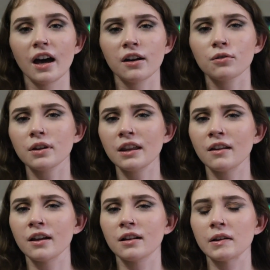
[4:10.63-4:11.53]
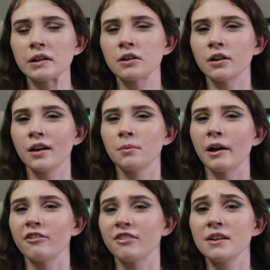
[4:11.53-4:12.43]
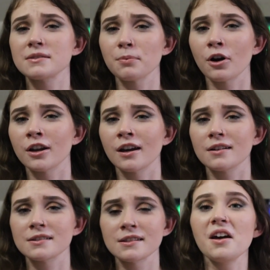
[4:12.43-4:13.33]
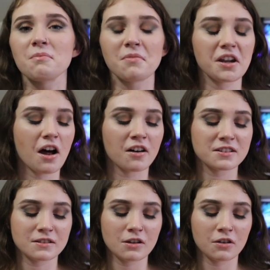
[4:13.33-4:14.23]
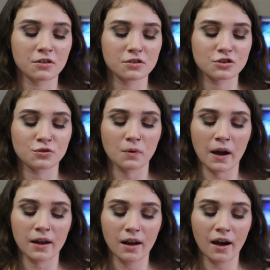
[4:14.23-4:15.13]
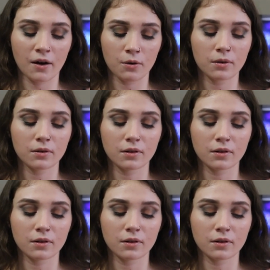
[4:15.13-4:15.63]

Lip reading: I don't really like glitter in my face products, but I'll still try it out